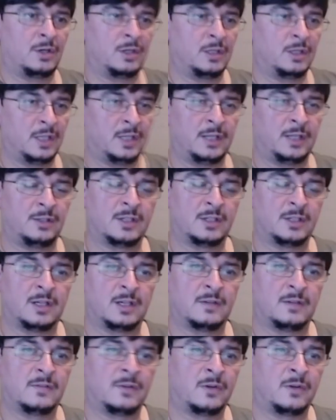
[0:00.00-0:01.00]
had
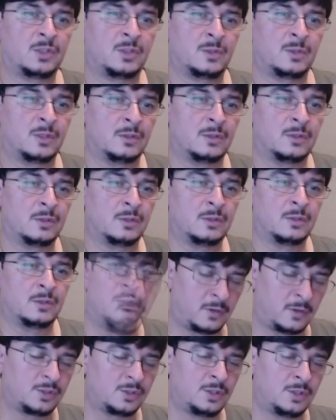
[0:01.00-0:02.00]

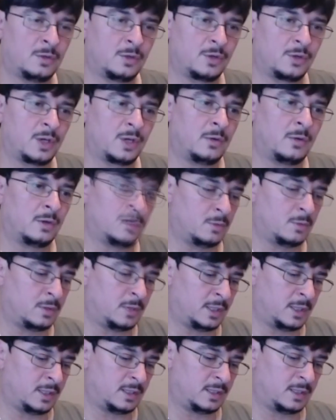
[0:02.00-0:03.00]
Foxtel GO on
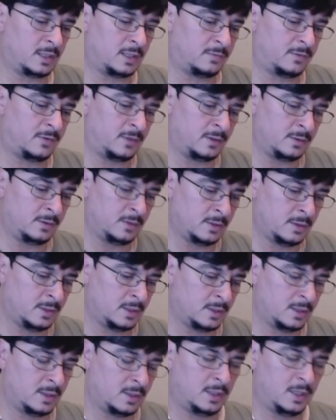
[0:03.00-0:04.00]
my phone,
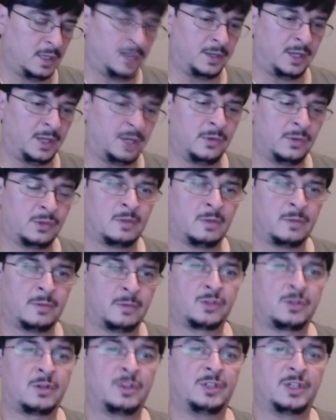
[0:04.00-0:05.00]
and every time I
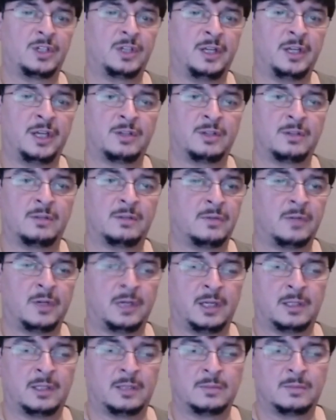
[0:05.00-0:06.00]
tried to connect it
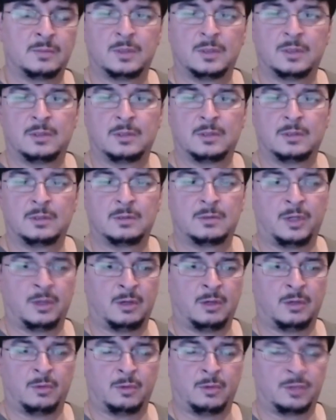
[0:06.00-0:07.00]
via, whether
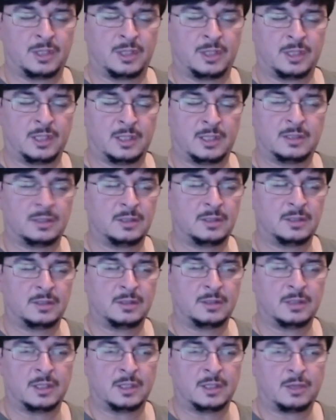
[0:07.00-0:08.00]
it was a
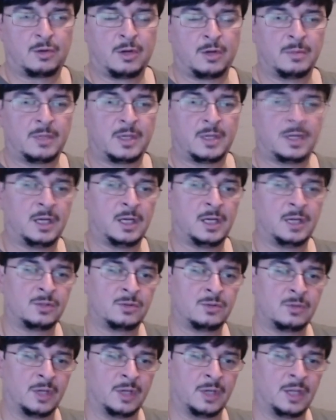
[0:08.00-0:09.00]

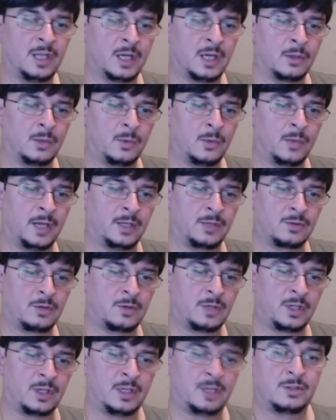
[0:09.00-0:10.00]
Chromecast or any other way to try
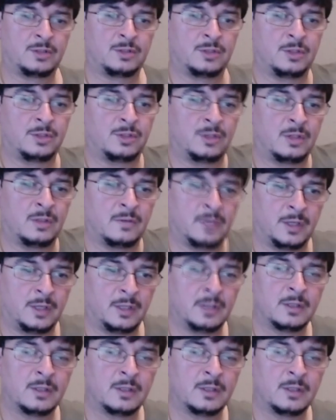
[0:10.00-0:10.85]
and connect it to the TV,